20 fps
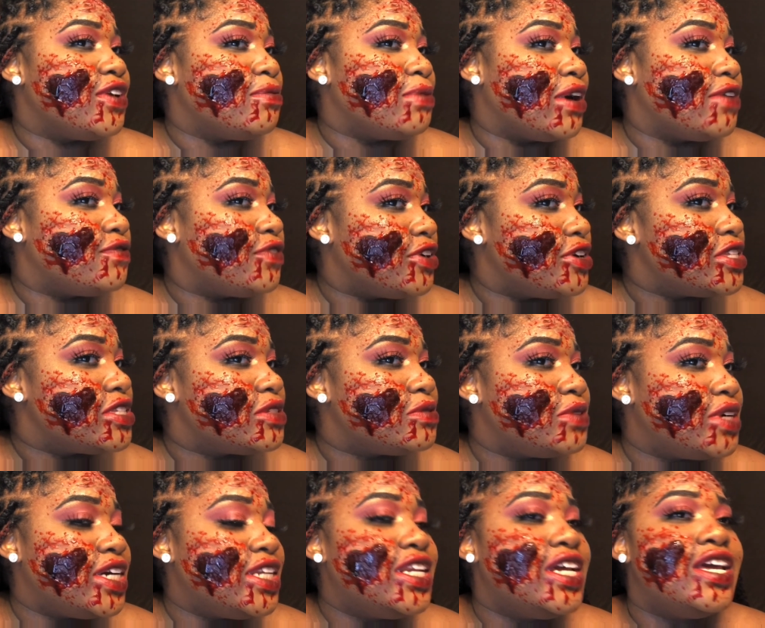my first
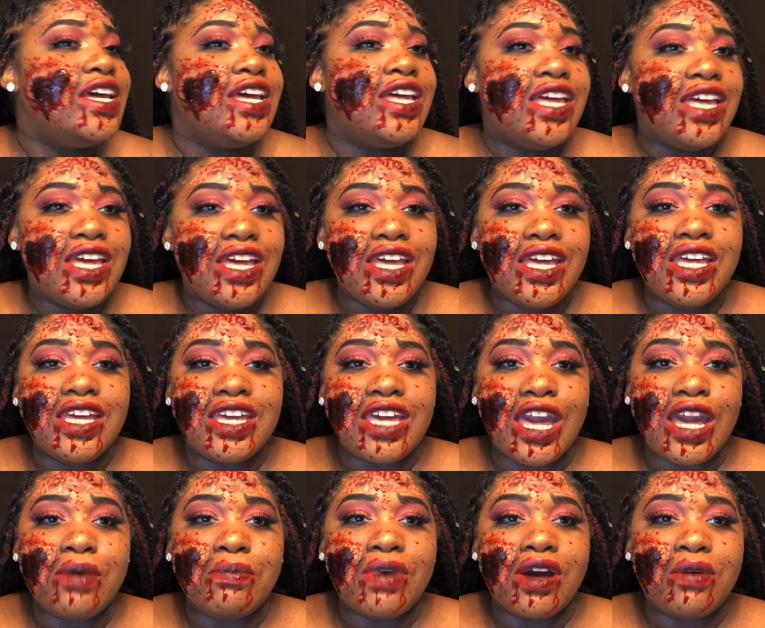one, it
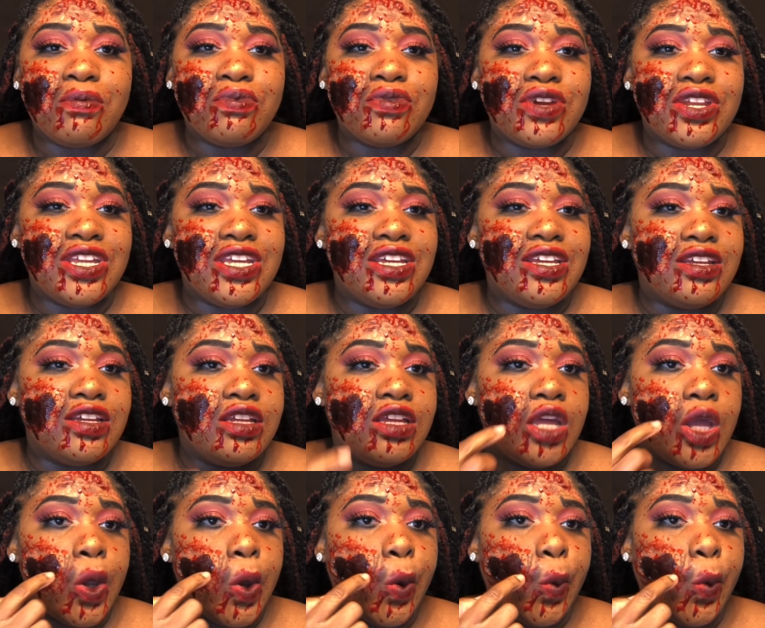came out pretty good.